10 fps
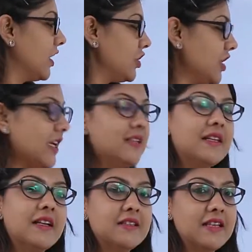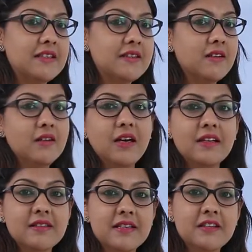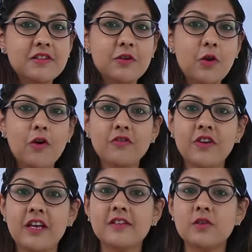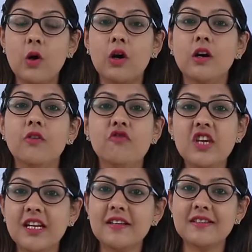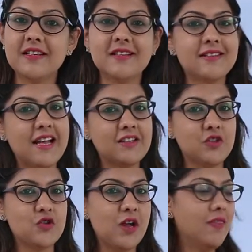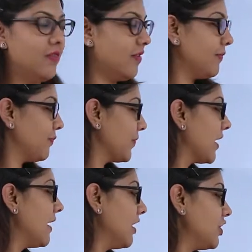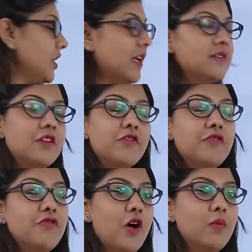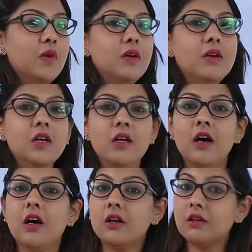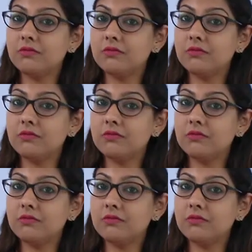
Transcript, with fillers: She is an assessor, an assessor of his or her weaknesses and strength. She is a reformer. A